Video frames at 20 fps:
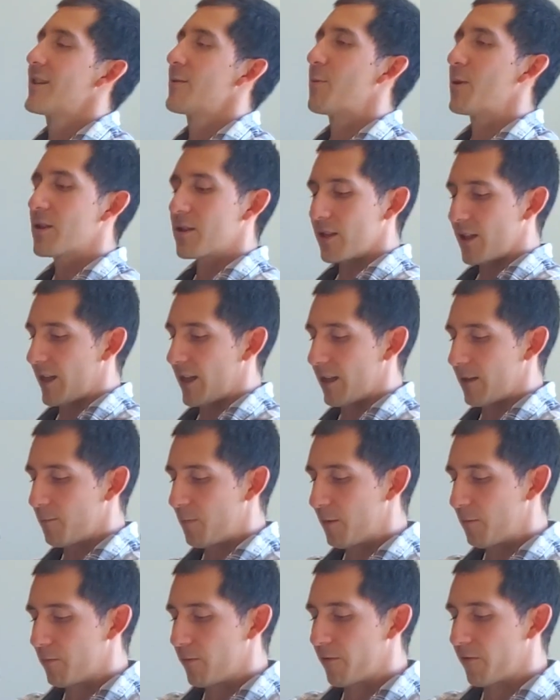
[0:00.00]
Especially like
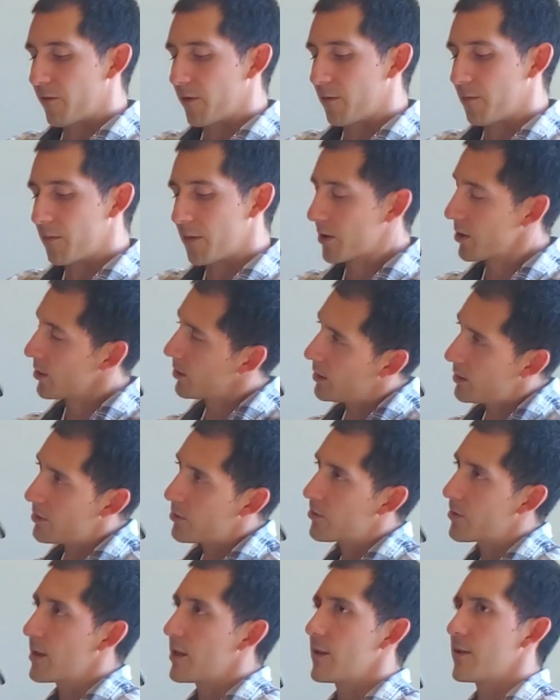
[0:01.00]
people from other
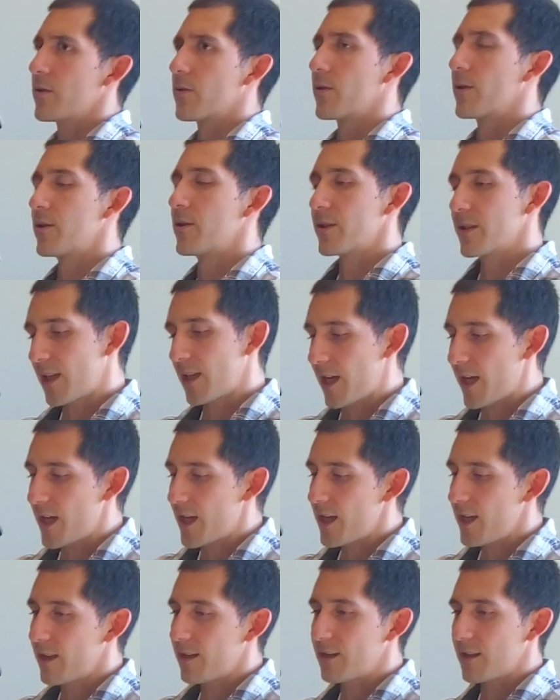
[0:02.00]
countries or other
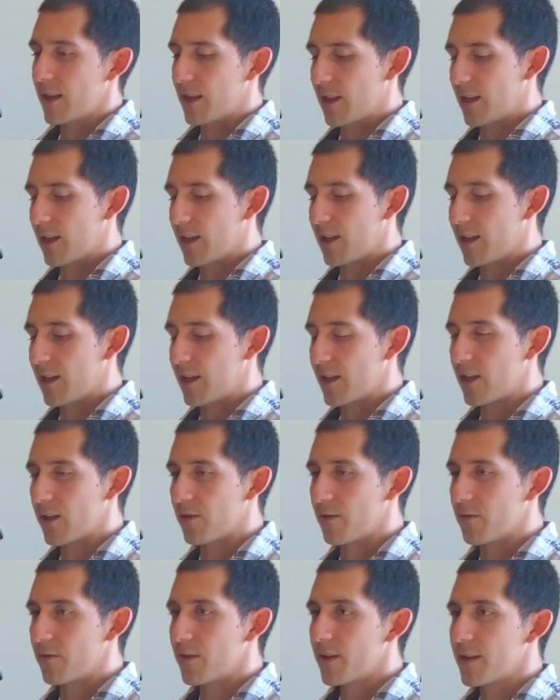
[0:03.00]
states. And
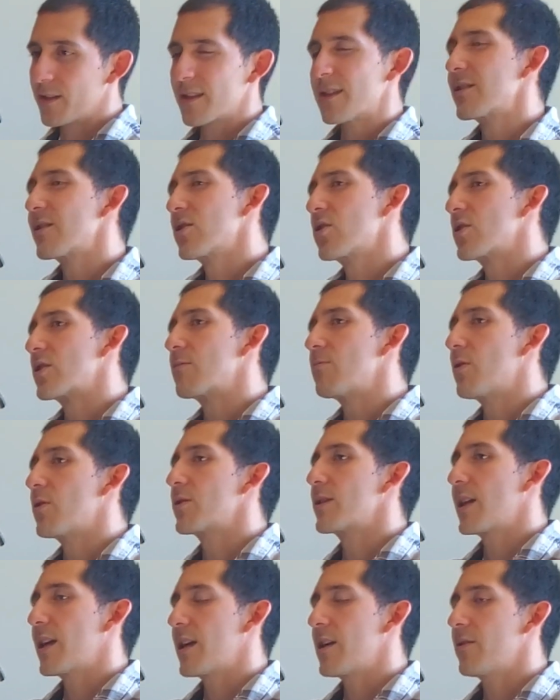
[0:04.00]
then, since it's a small
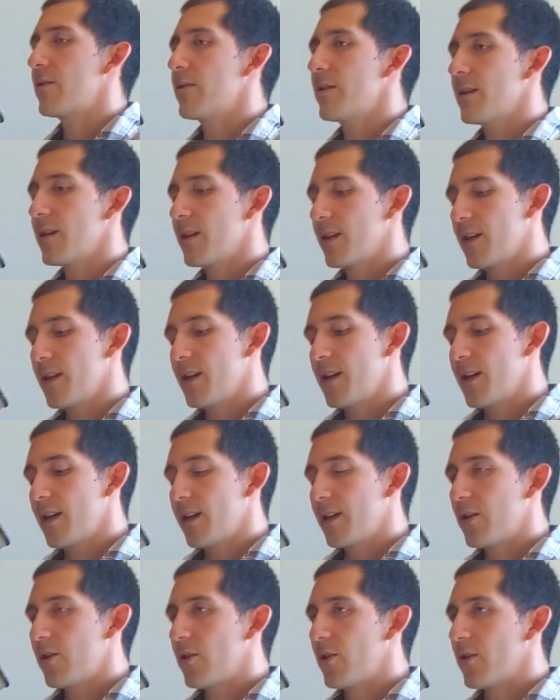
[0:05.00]
town,
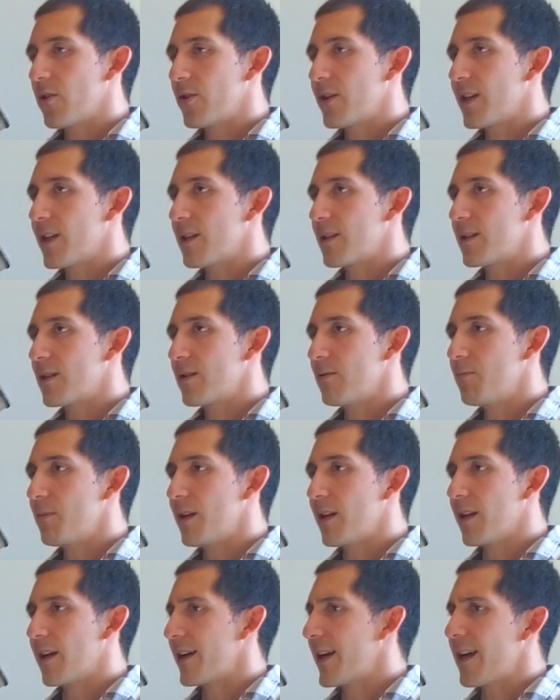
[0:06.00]
you get to meet
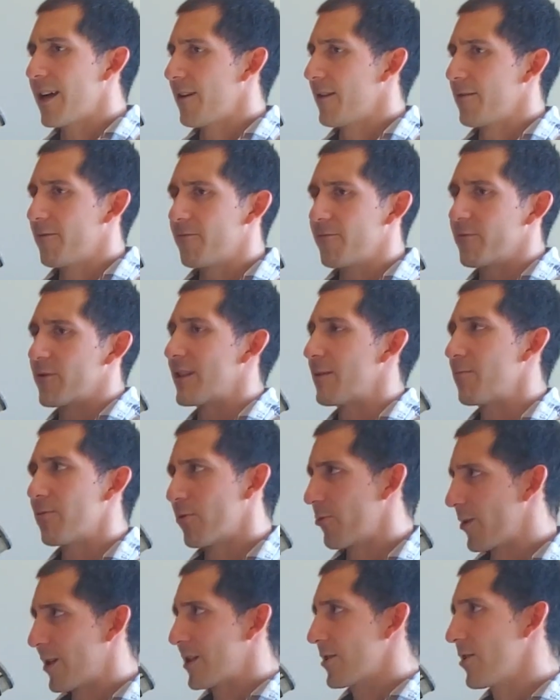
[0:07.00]
like, hey, for example,
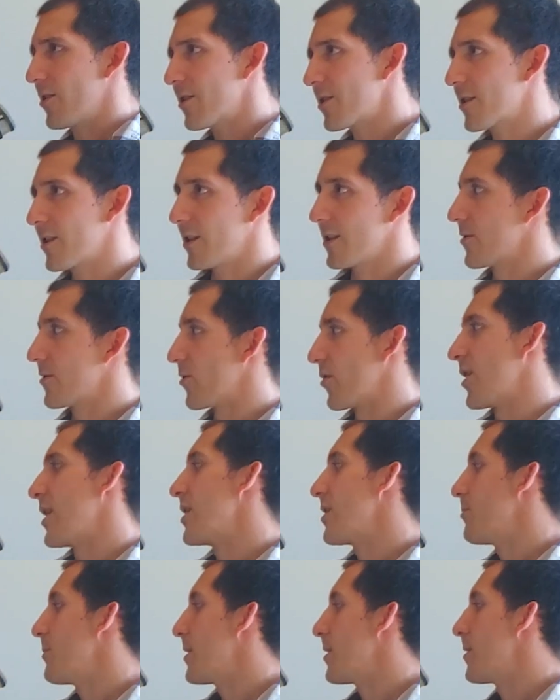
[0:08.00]
Grace Larkins. We get
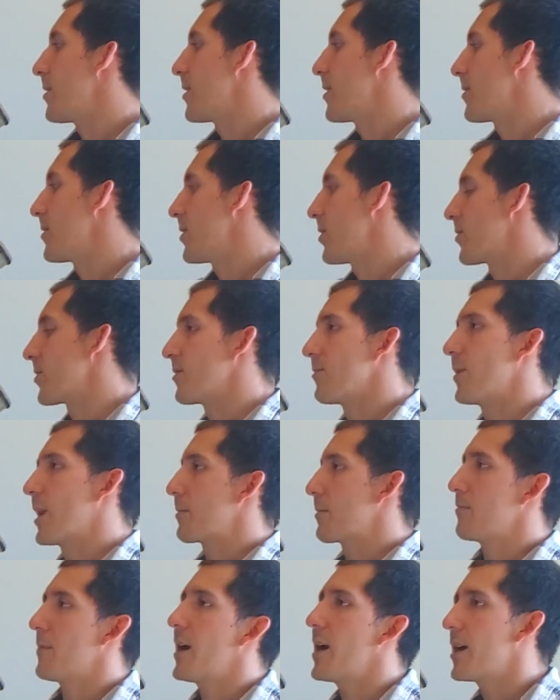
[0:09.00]
to meet, someone
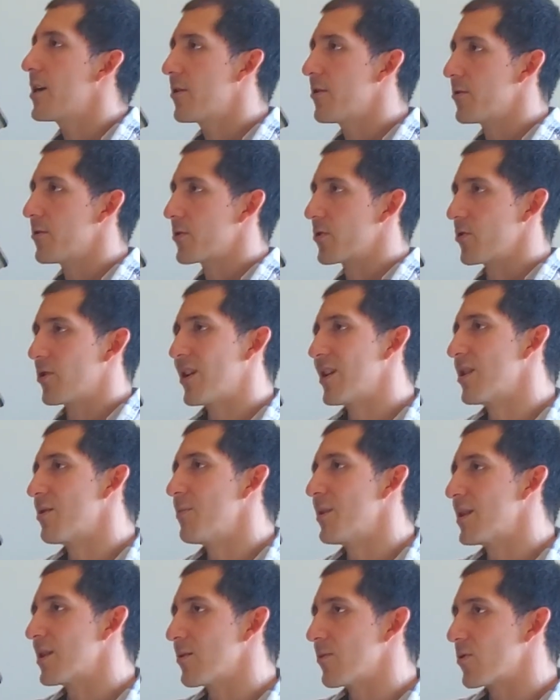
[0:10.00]
like Miles. So you get to
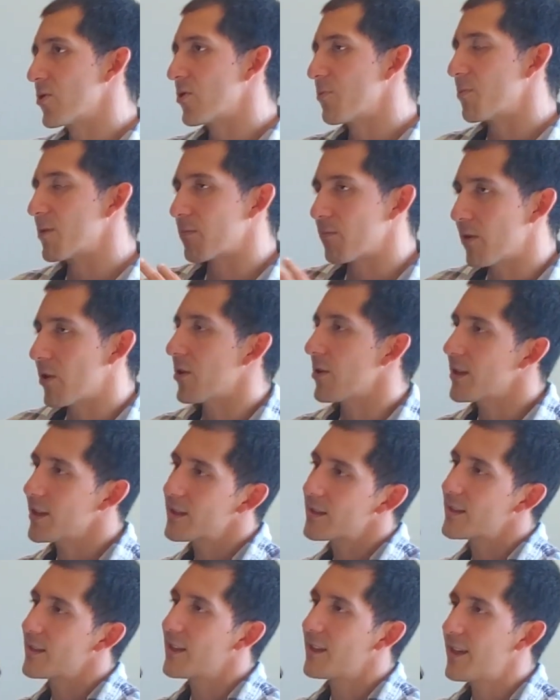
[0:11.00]
meet someone super smart,
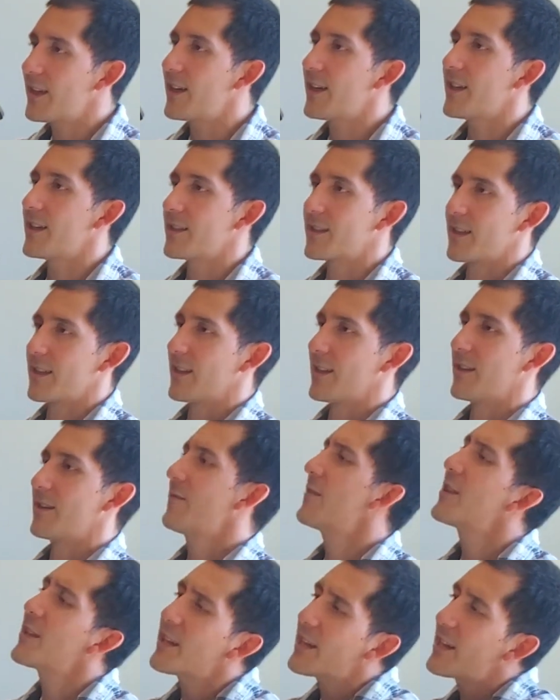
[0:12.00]
this and that. And then
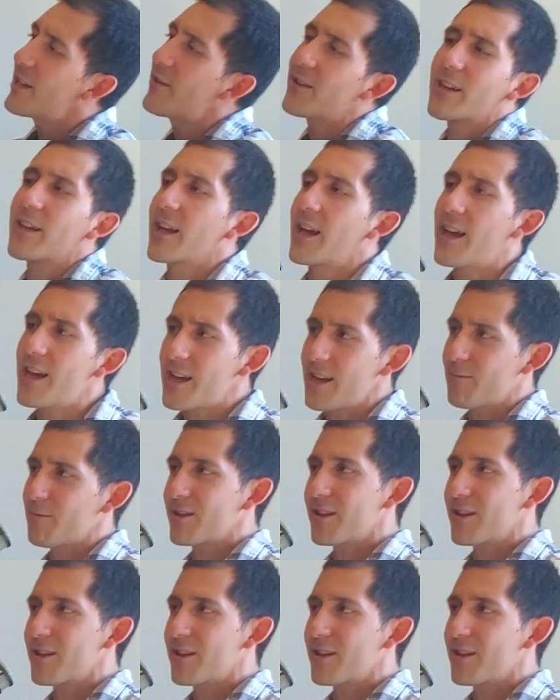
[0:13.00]
even now, like, hey, I'm